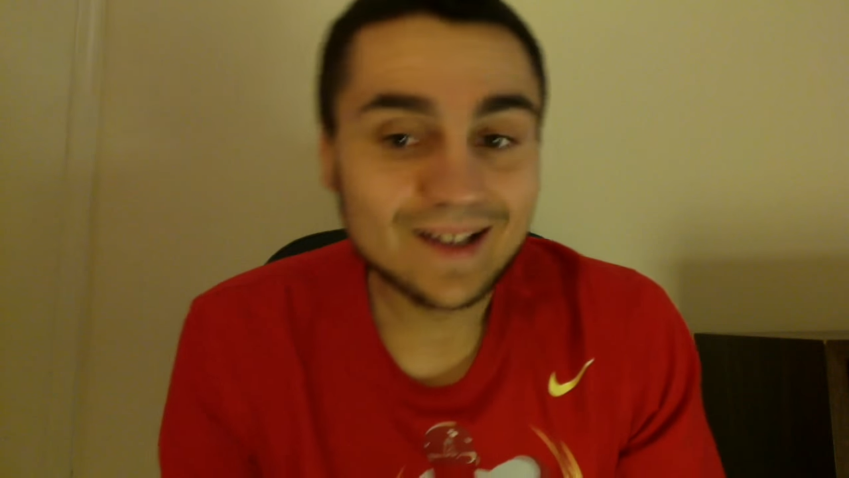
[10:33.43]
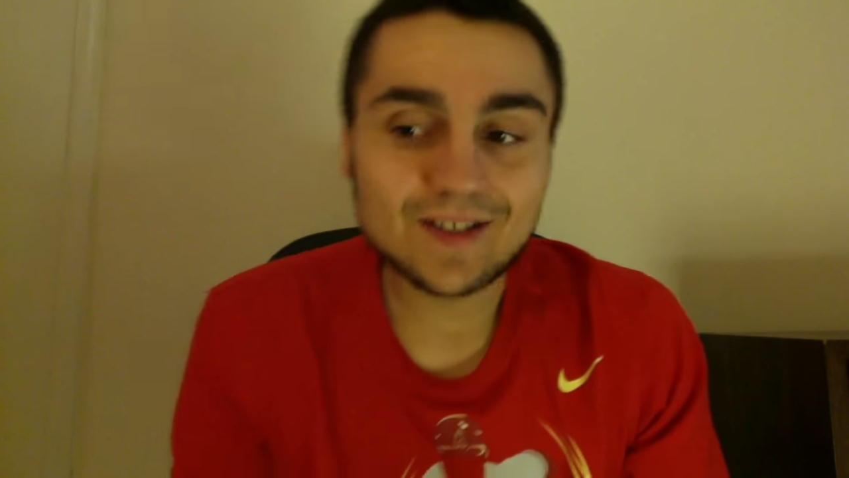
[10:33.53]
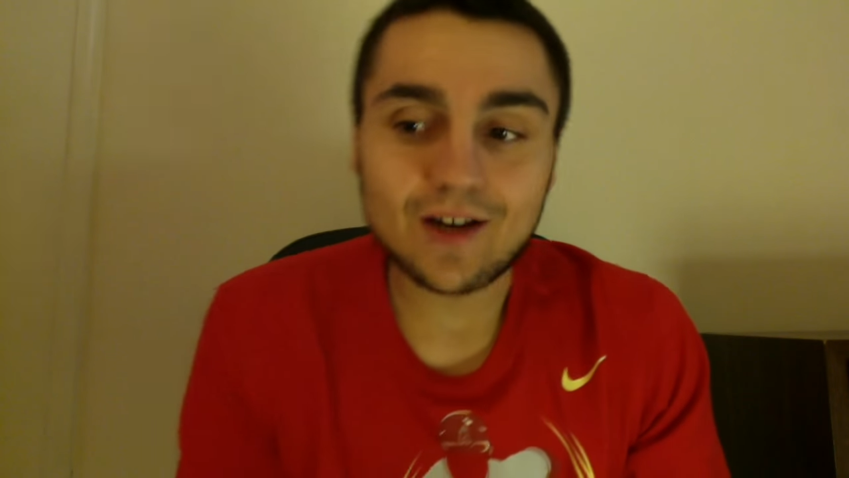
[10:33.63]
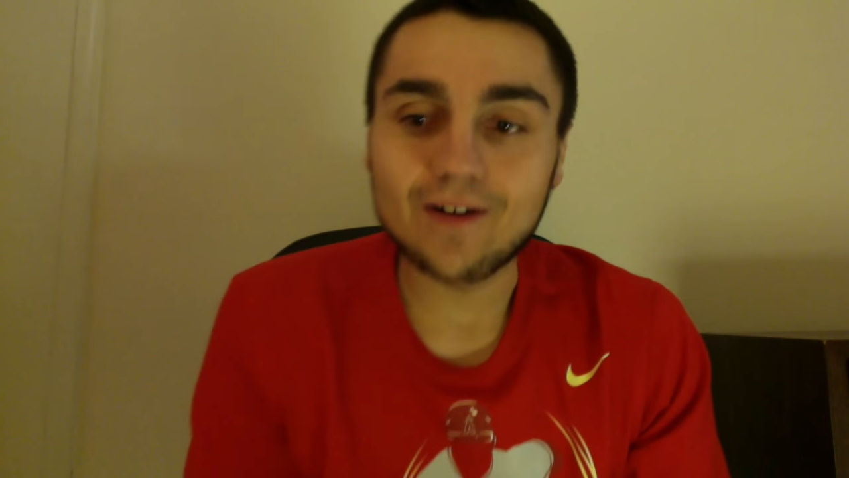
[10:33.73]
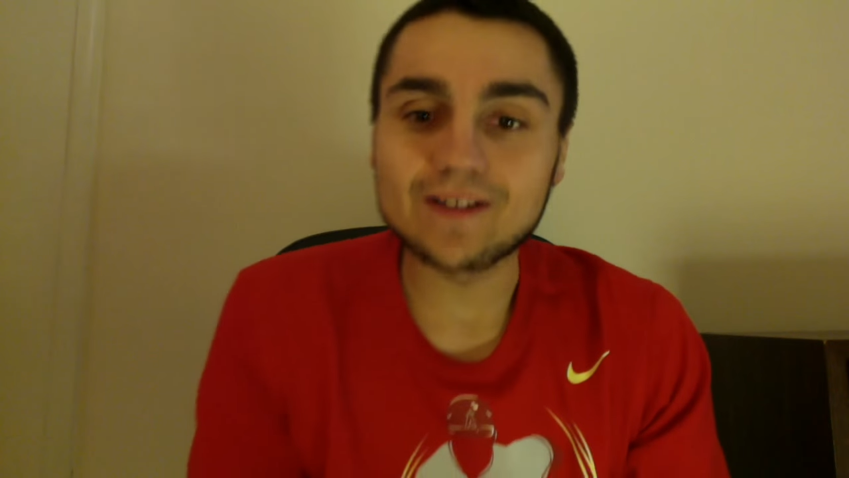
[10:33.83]

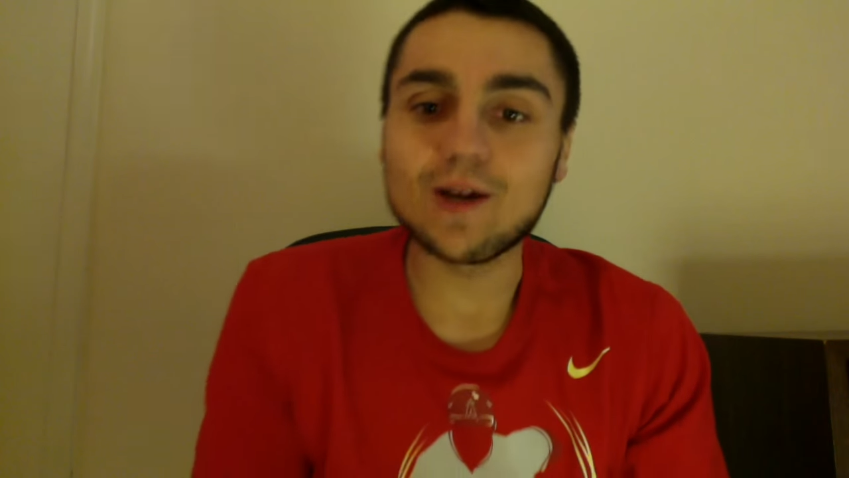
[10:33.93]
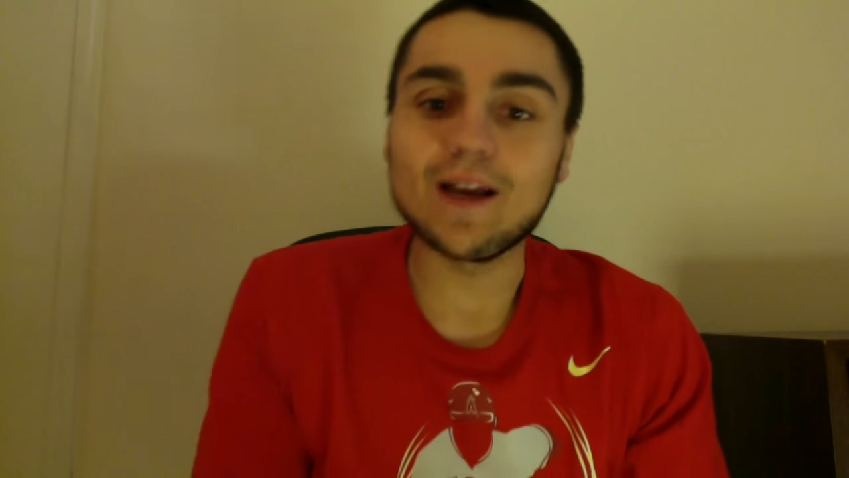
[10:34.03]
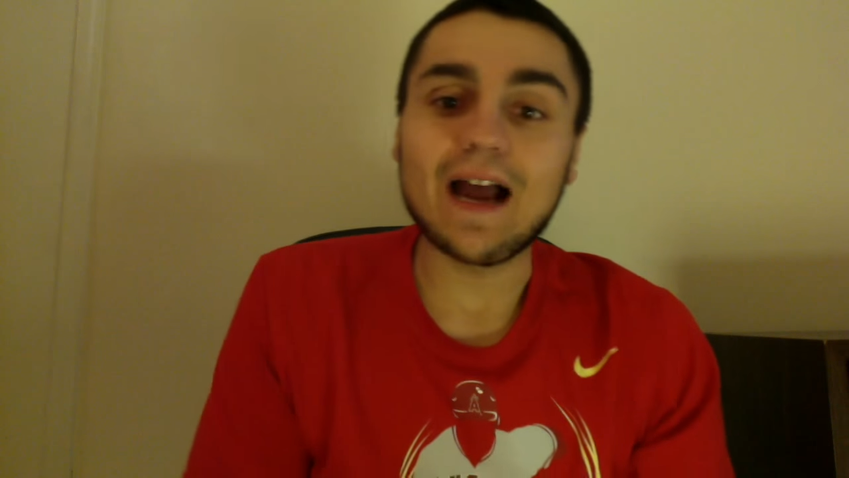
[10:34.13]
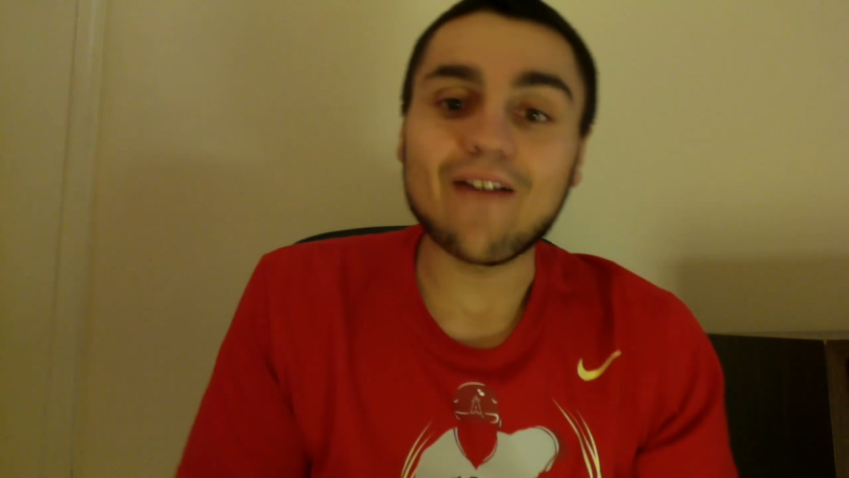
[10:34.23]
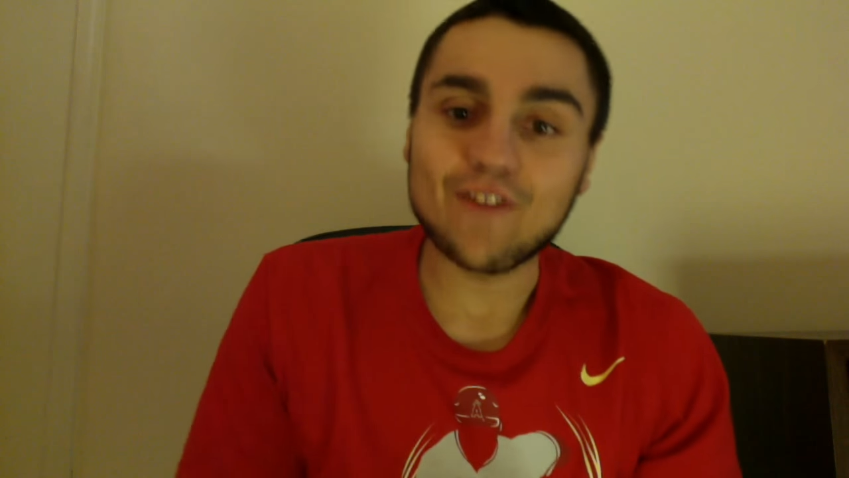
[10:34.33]
So that's all
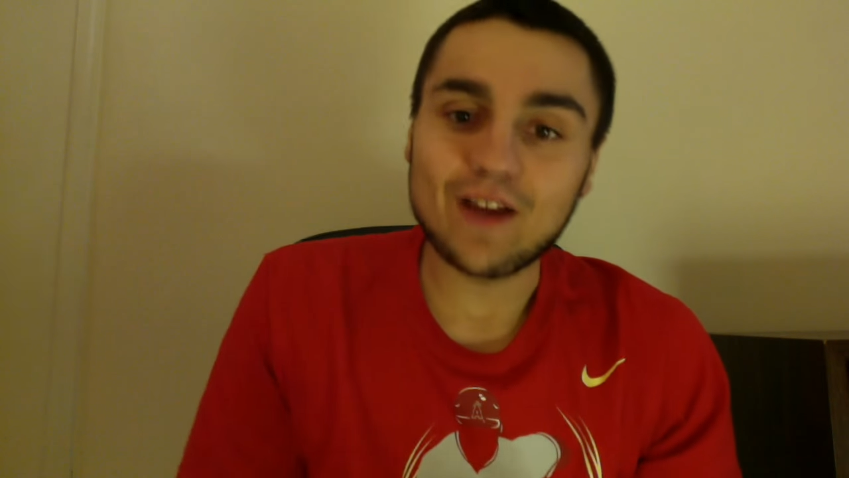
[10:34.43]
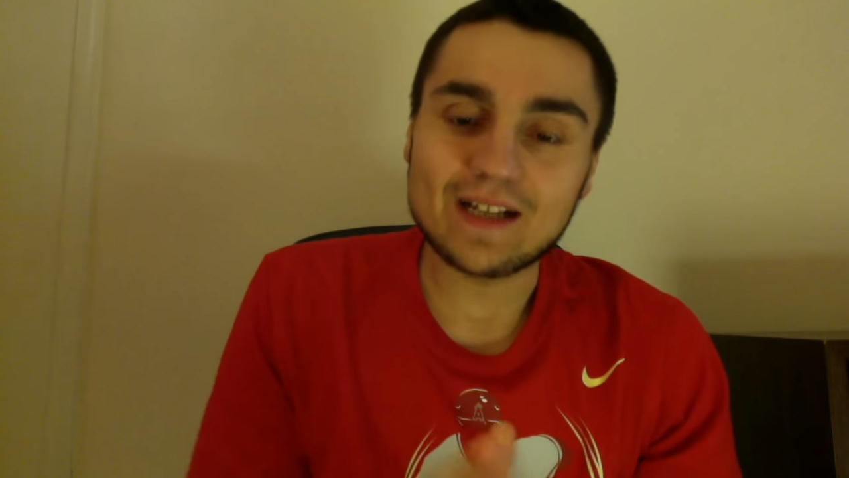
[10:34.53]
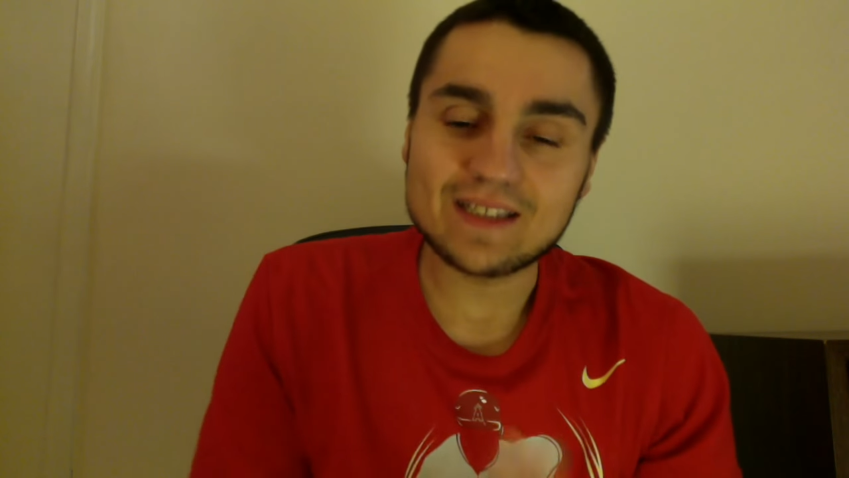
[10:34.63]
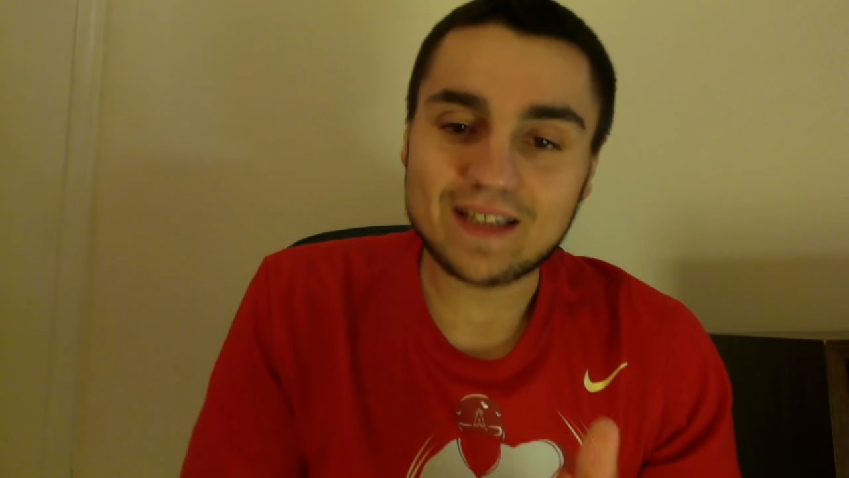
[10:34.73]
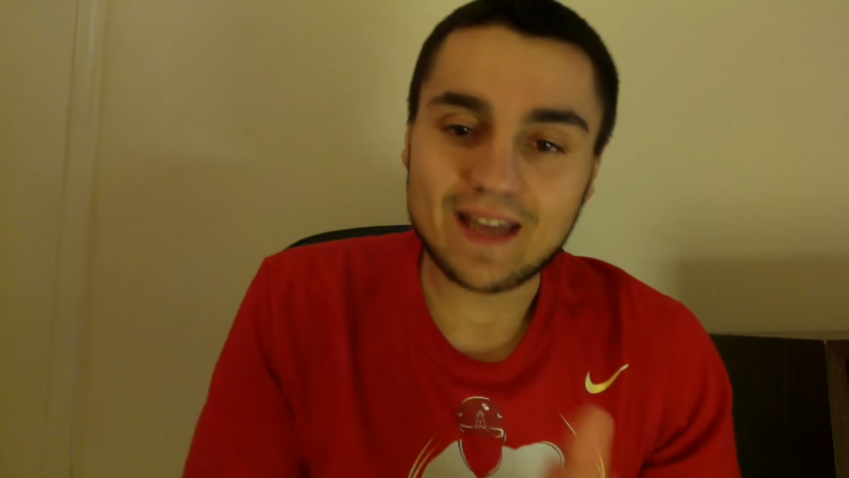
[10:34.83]
I got for you
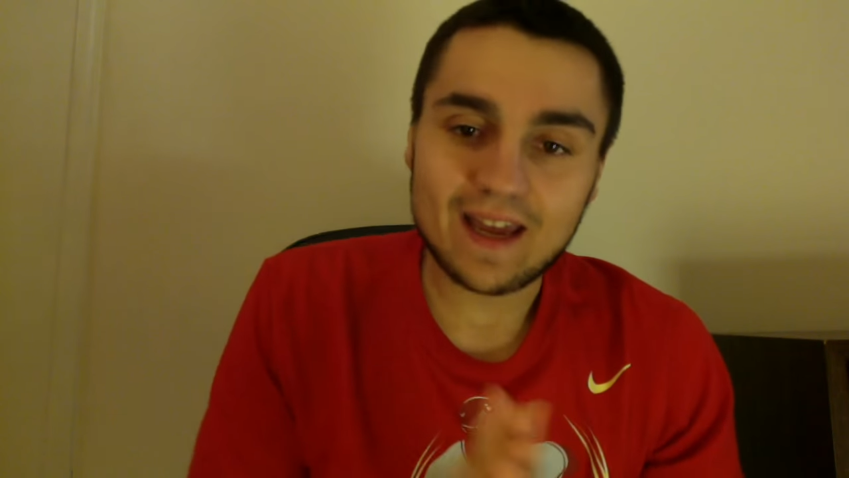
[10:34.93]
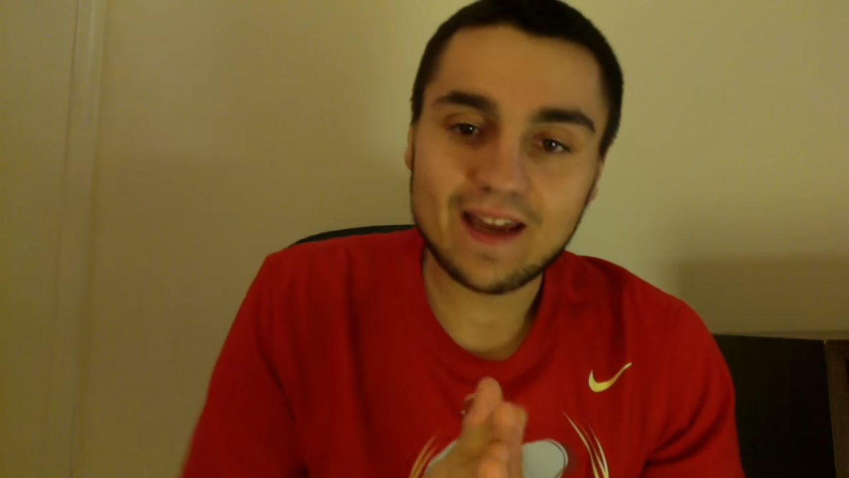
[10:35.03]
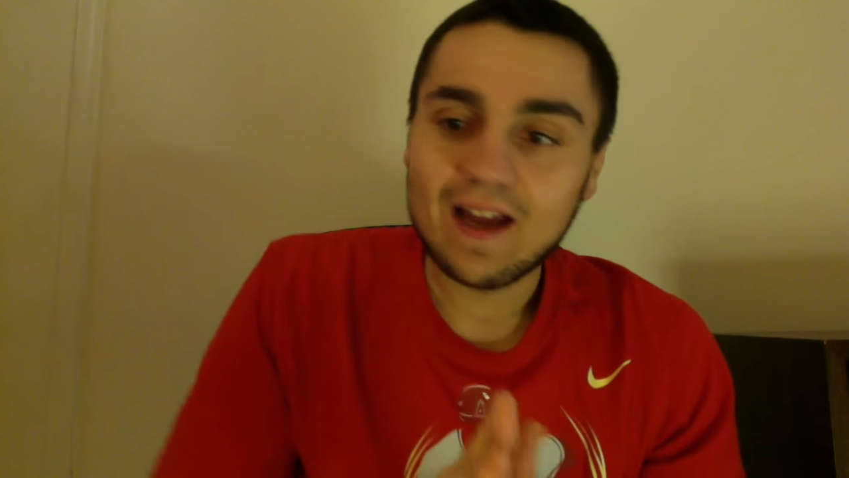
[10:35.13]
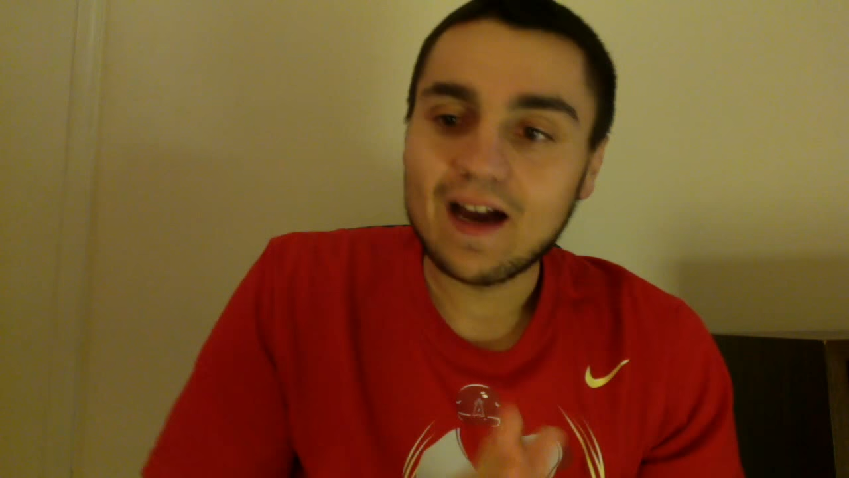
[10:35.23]
guys today.